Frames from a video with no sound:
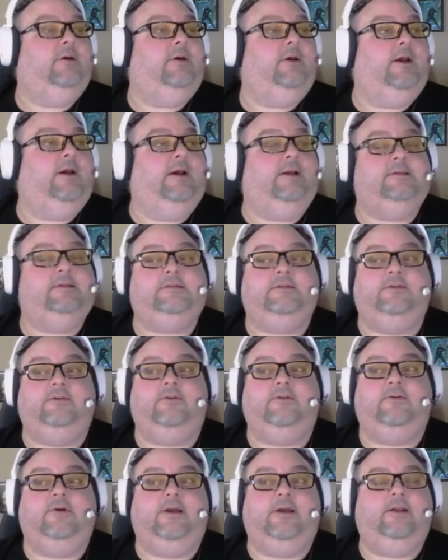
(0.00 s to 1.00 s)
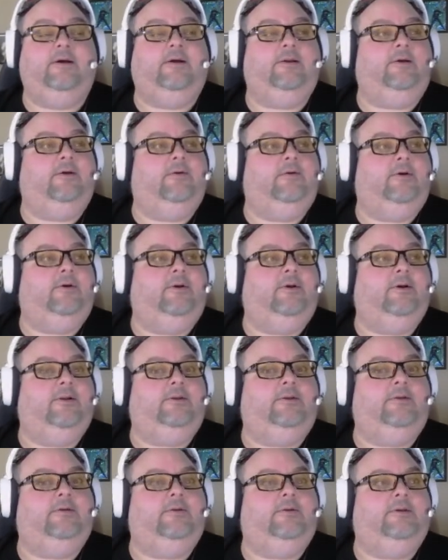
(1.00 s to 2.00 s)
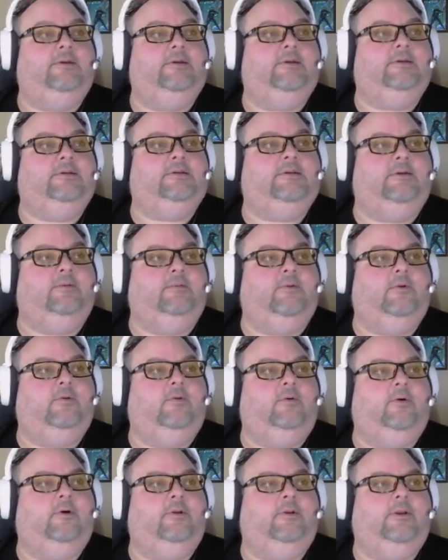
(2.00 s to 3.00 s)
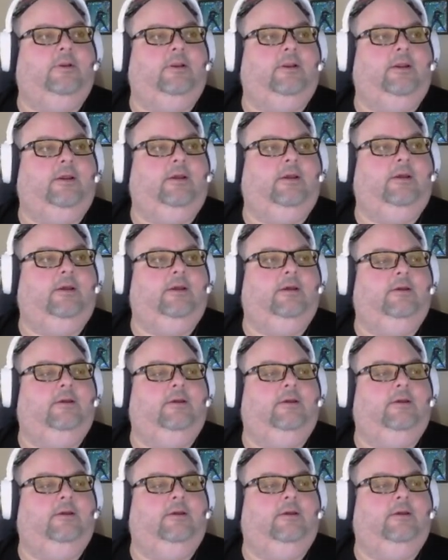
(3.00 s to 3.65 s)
And so to create audio, all you're going to do is hit record, and